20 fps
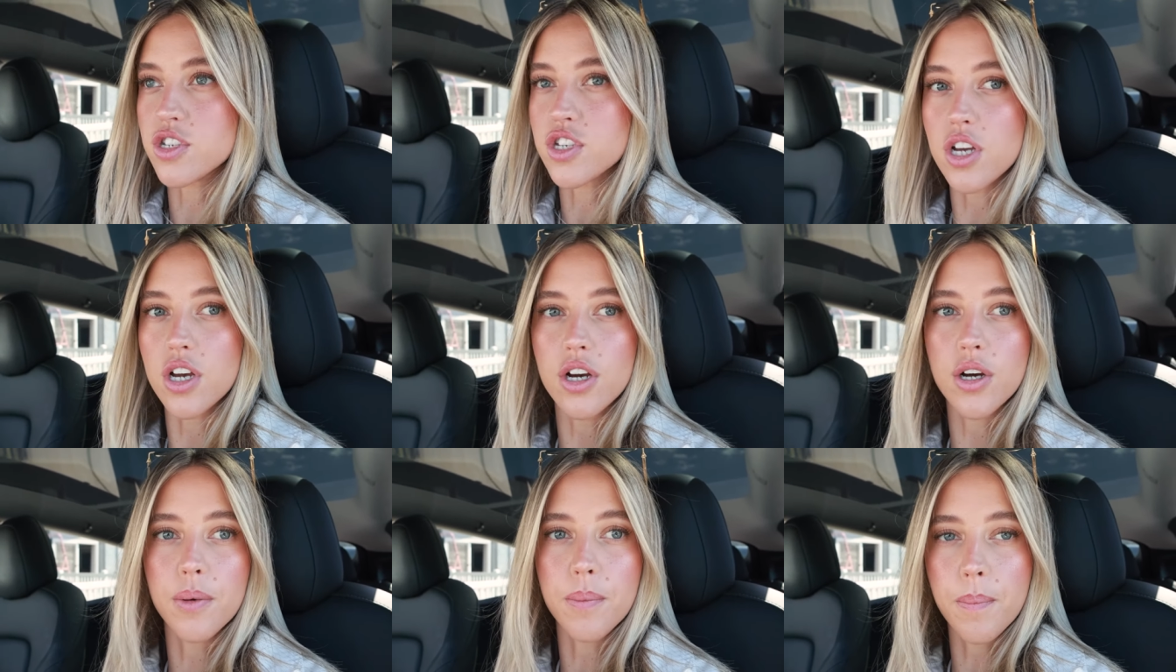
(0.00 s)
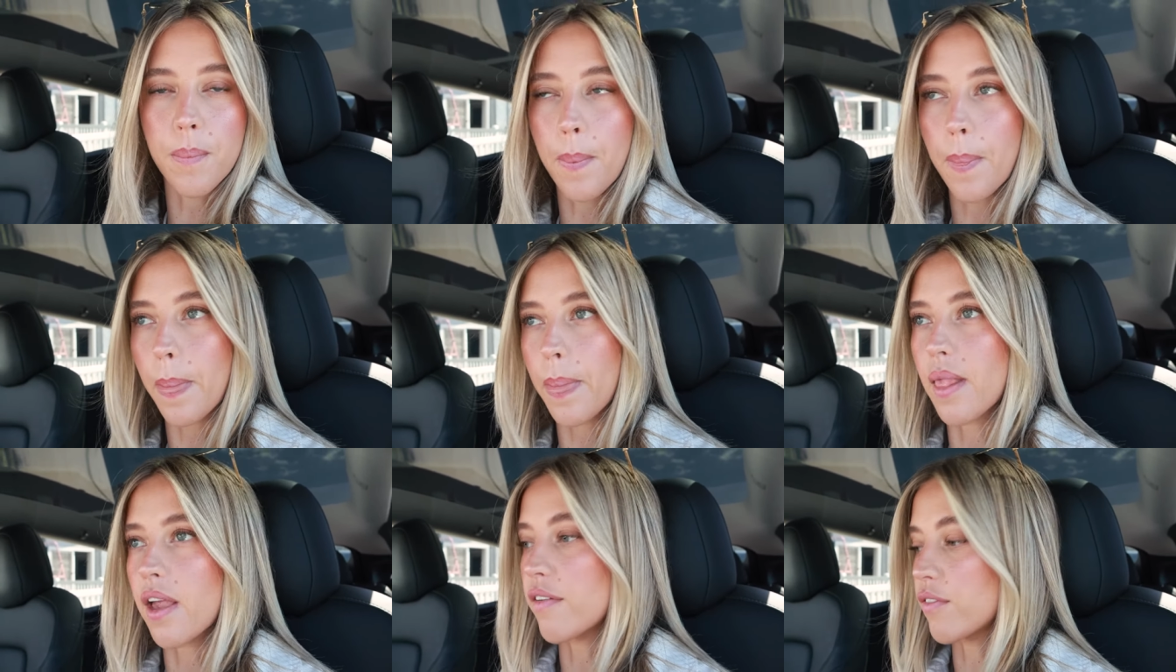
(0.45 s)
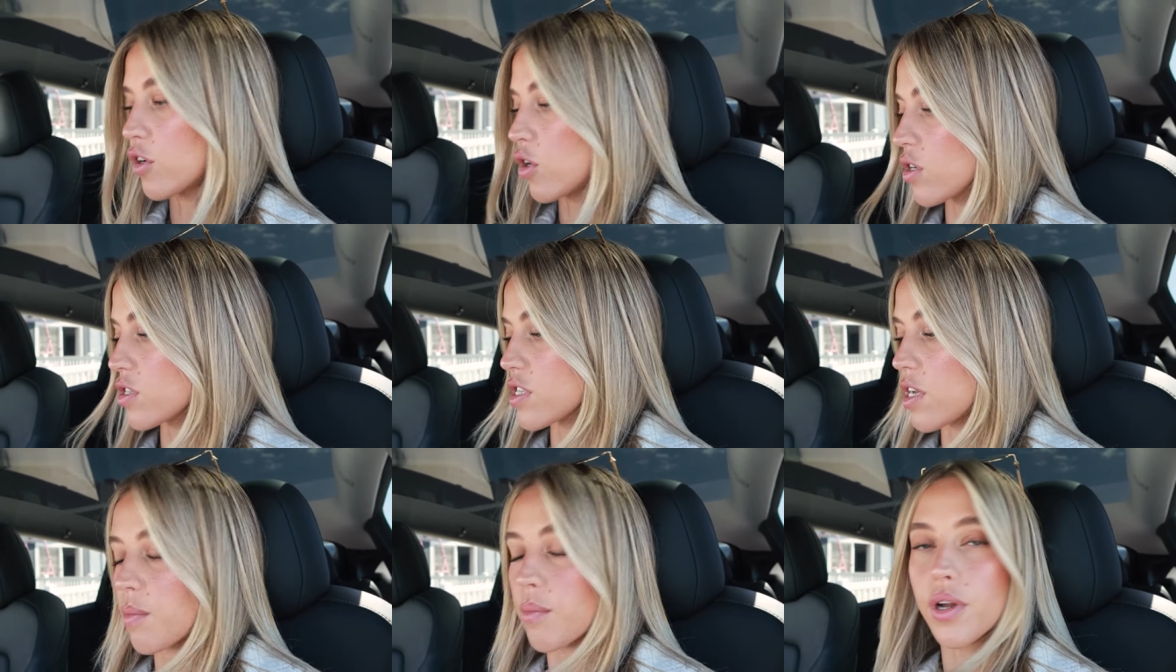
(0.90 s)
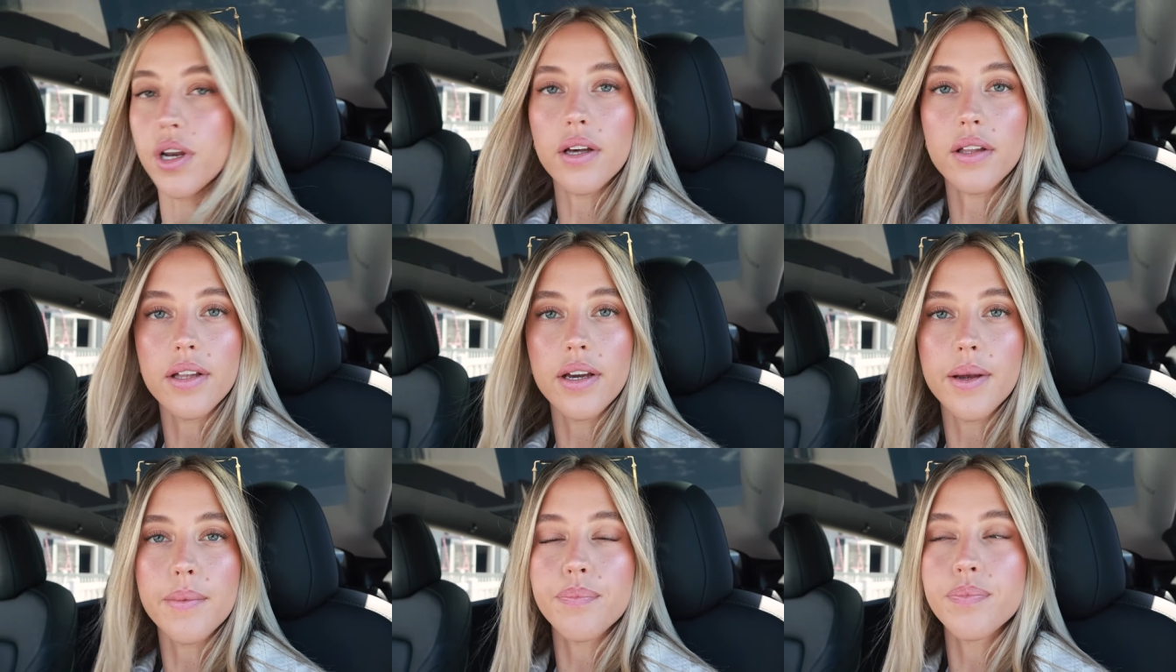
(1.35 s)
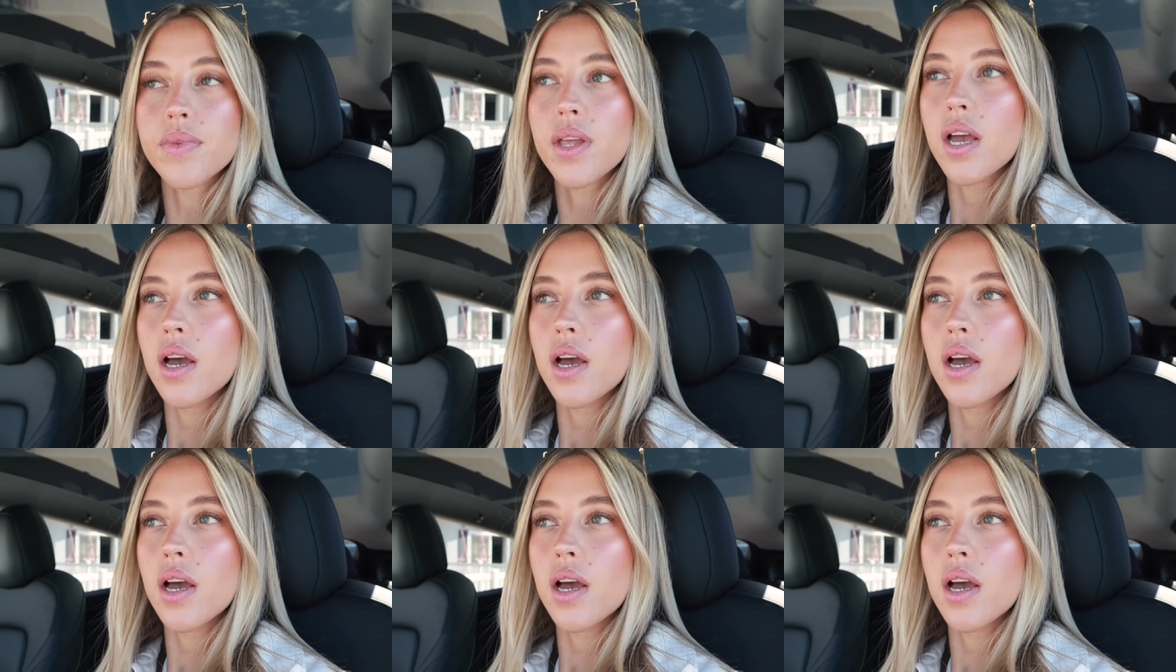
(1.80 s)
so of course I'm running late.